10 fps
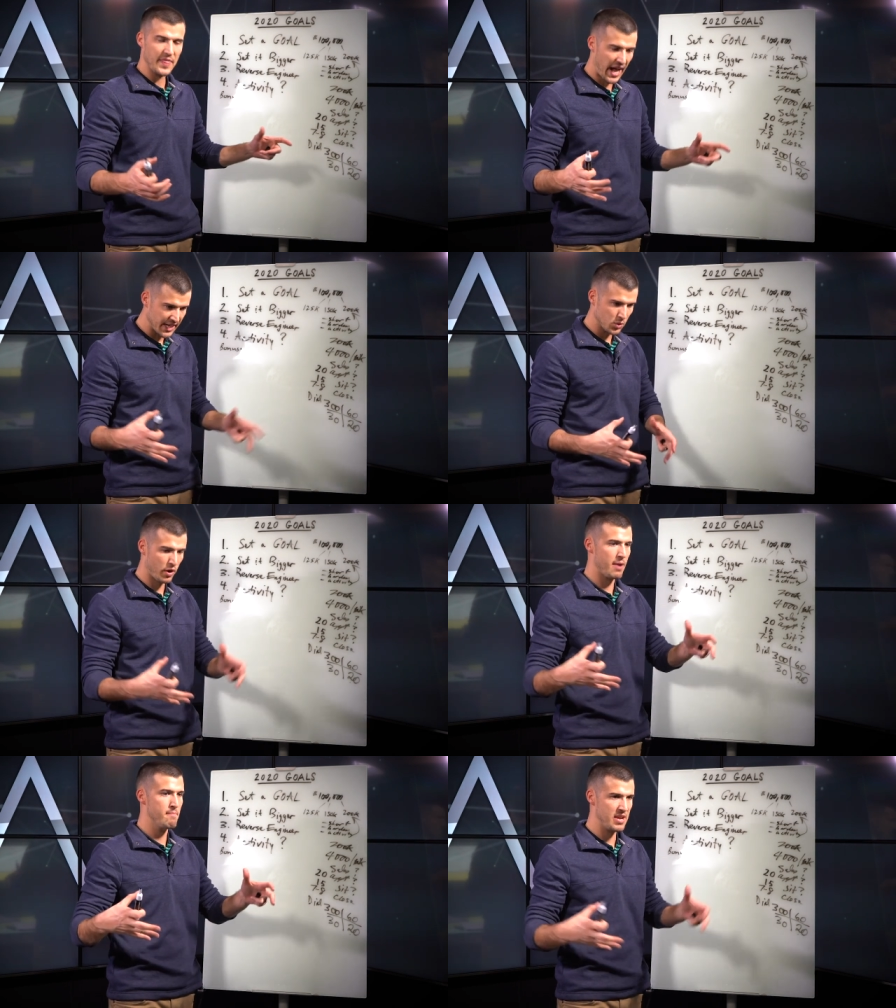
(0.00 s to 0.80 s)
That's
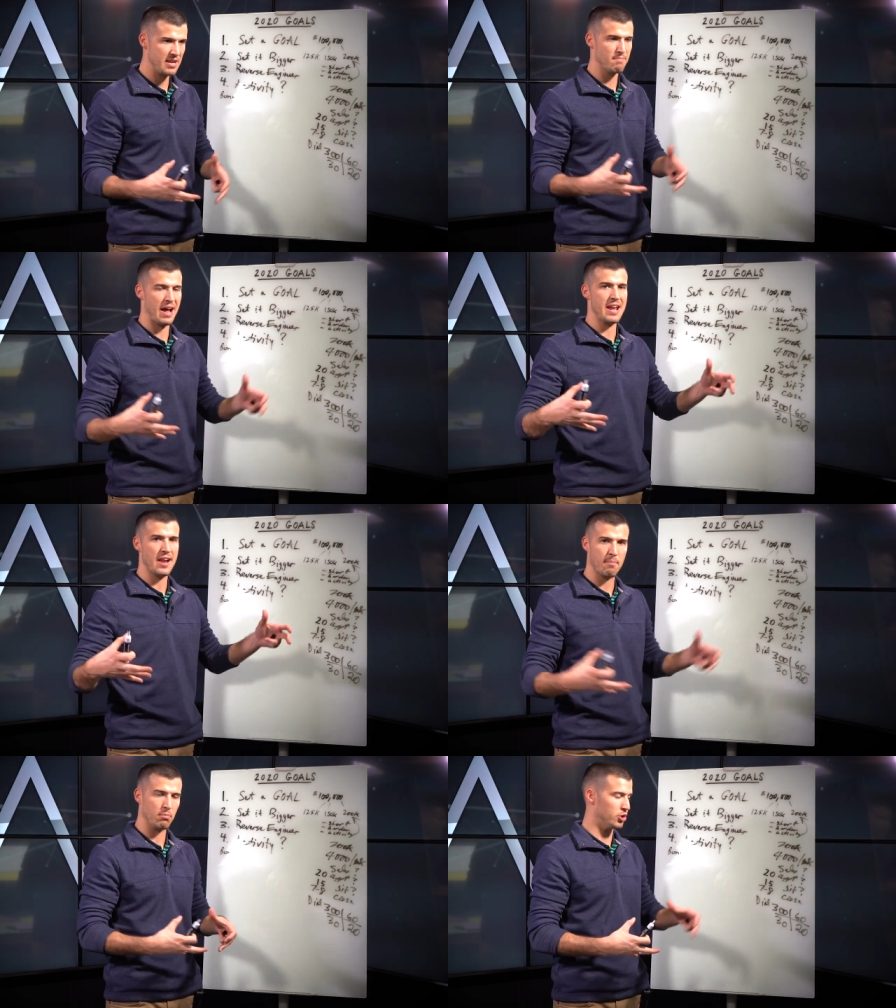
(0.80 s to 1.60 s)
what I mean by
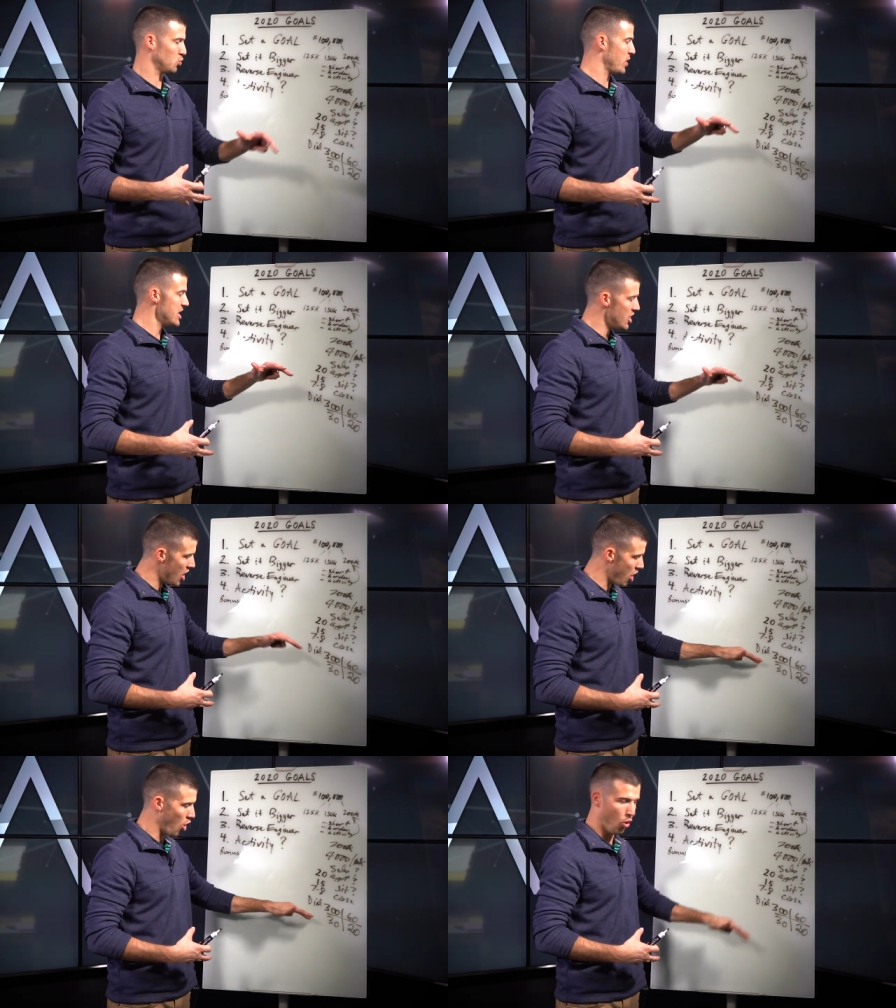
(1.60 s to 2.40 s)
numbers. We
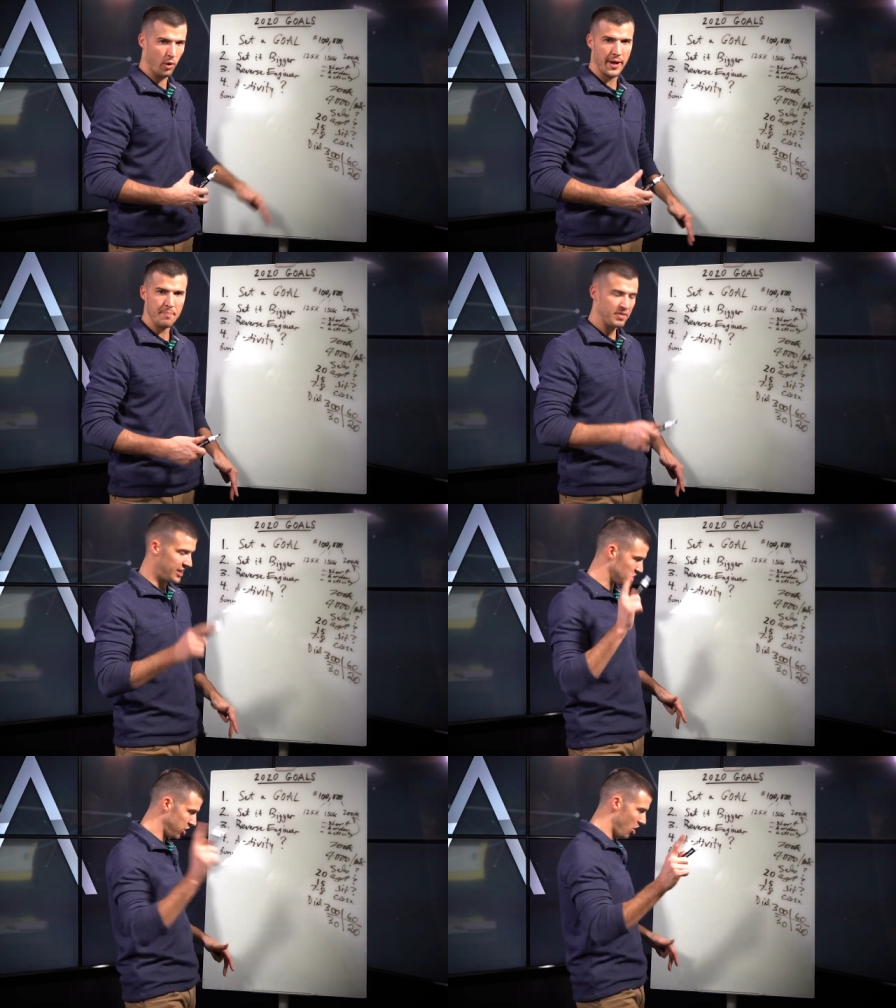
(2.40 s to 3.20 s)
know that as